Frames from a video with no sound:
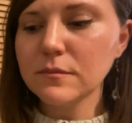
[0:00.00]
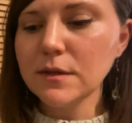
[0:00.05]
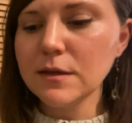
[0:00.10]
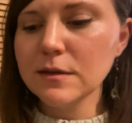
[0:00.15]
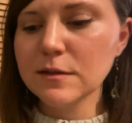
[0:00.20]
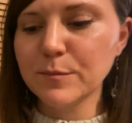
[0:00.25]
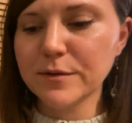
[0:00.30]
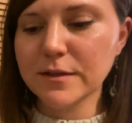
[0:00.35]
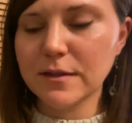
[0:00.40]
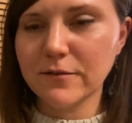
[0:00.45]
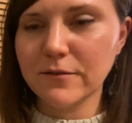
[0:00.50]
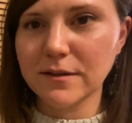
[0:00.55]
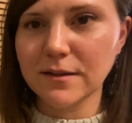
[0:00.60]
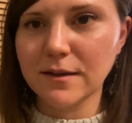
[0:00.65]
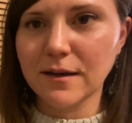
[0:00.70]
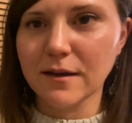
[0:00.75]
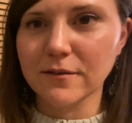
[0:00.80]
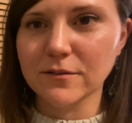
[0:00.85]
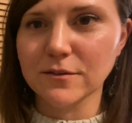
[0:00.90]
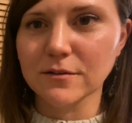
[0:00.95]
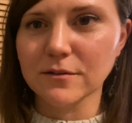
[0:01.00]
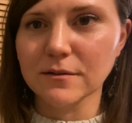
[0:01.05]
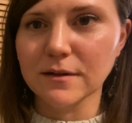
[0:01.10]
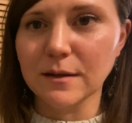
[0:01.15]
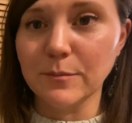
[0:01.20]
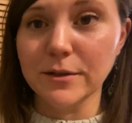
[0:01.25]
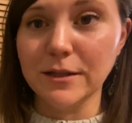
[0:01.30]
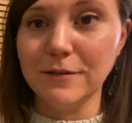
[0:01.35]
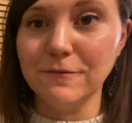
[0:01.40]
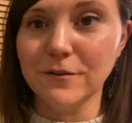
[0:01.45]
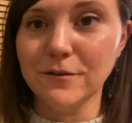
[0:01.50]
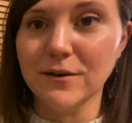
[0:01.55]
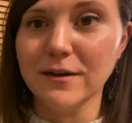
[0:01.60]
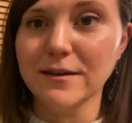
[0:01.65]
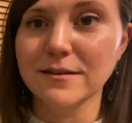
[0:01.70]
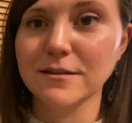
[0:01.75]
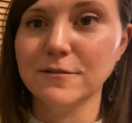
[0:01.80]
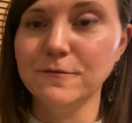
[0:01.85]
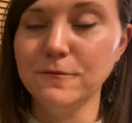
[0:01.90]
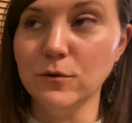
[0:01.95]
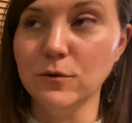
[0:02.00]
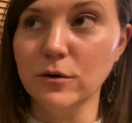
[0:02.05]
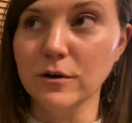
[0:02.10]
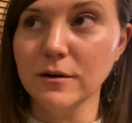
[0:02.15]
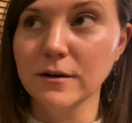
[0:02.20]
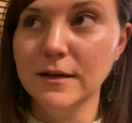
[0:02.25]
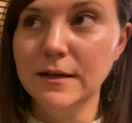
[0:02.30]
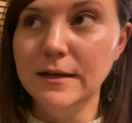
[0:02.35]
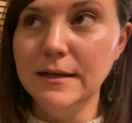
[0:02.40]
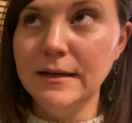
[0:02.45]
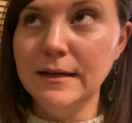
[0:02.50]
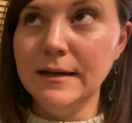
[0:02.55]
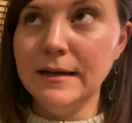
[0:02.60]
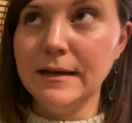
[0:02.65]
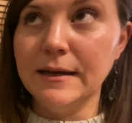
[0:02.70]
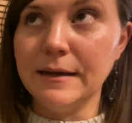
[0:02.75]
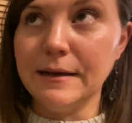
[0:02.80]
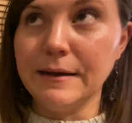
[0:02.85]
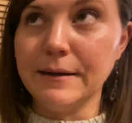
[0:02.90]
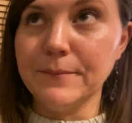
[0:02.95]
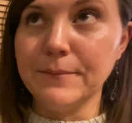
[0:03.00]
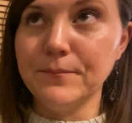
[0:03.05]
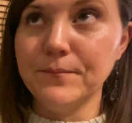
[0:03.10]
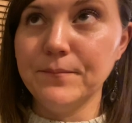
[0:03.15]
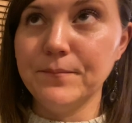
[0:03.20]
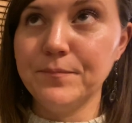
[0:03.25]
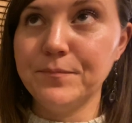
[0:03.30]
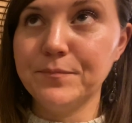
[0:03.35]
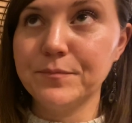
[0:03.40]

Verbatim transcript: specifically, Hector, I believe you asked for um,